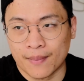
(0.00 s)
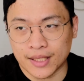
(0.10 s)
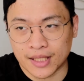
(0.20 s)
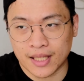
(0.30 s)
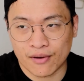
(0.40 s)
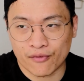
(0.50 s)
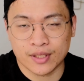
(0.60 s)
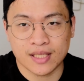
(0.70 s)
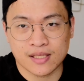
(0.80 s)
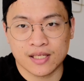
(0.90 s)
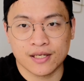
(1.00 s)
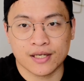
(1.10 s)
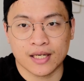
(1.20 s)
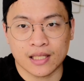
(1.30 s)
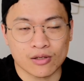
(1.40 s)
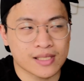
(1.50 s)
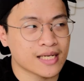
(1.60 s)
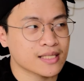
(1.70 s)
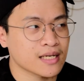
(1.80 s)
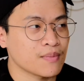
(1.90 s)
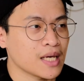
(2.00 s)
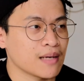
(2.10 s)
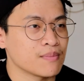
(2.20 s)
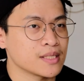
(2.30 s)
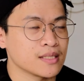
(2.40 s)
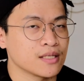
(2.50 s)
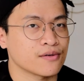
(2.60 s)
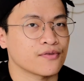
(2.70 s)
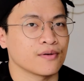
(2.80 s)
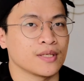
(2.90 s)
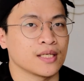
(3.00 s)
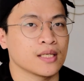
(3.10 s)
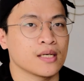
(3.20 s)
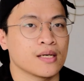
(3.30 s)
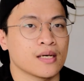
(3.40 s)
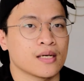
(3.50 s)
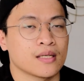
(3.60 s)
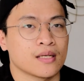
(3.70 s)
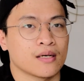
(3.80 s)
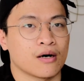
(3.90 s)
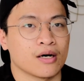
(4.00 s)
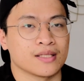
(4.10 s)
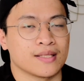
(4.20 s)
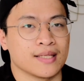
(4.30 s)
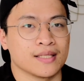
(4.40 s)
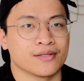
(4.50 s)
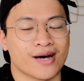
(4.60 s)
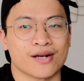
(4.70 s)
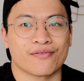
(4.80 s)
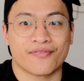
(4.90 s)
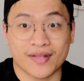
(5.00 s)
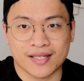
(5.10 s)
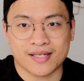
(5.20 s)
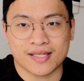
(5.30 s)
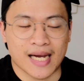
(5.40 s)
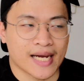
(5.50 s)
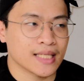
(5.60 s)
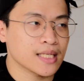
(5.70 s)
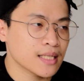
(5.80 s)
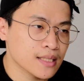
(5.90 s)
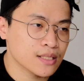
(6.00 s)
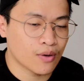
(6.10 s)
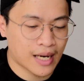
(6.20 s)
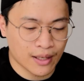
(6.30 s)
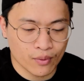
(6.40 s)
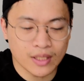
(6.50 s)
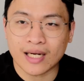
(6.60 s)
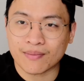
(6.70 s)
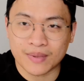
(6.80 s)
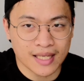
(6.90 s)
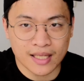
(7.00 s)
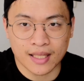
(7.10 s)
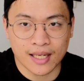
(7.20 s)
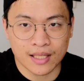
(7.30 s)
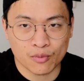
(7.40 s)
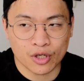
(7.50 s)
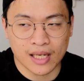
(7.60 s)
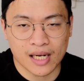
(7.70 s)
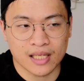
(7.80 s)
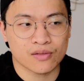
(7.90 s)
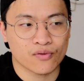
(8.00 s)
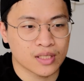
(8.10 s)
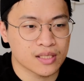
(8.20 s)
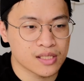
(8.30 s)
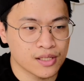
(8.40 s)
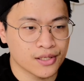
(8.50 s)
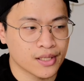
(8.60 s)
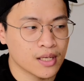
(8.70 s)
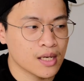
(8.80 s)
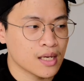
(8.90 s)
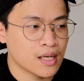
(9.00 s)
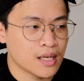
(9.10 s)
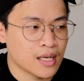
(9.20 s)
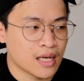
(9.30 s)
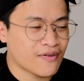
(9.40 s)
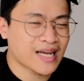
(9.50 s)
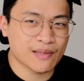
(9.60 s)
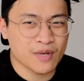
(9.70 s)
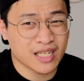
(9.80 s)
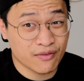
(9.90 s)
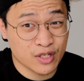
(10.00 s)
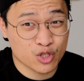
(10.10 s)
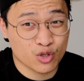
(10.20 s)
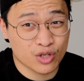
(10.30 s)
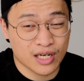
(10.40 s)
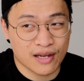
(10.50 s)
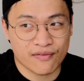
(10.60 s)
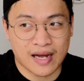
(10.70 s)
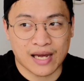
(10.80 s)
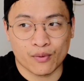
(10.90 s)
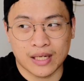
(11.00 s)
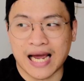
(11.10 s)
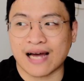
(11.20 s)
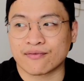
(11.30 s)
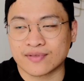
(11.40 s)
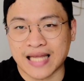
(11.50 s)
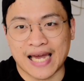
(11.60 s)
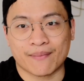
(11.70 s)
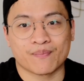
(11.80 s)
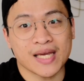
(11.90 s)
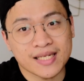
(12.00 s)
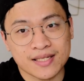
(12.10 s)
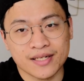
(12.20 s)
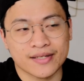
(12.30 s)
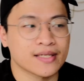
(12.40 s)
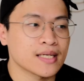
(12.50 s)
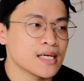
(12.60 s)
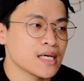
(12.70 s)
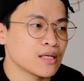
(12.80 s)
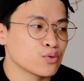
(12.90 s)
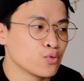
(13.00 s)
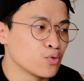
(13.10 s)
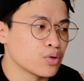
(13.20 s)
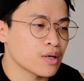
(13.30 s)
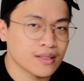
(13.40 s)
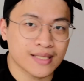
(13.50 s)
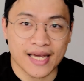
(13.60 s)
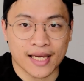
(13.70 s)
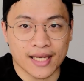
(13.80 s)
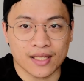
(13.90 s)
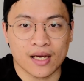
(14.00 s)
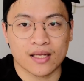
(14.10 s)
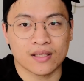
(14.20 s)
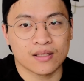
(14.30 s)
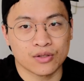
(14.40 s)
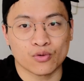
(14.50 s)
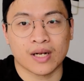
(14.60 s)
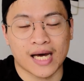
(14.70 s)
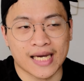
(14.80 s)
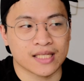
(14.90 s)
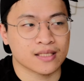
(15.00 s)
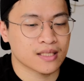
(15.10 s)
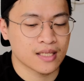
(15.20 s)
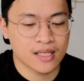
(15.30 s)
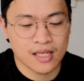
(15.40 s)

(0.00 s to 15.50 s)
but for this year, it looks like it's going to be a busy year for me on the non-fitness side. So I will not be taking any more clients for this year. In fact, I'm not even sure if I will have time next year to take in new clients.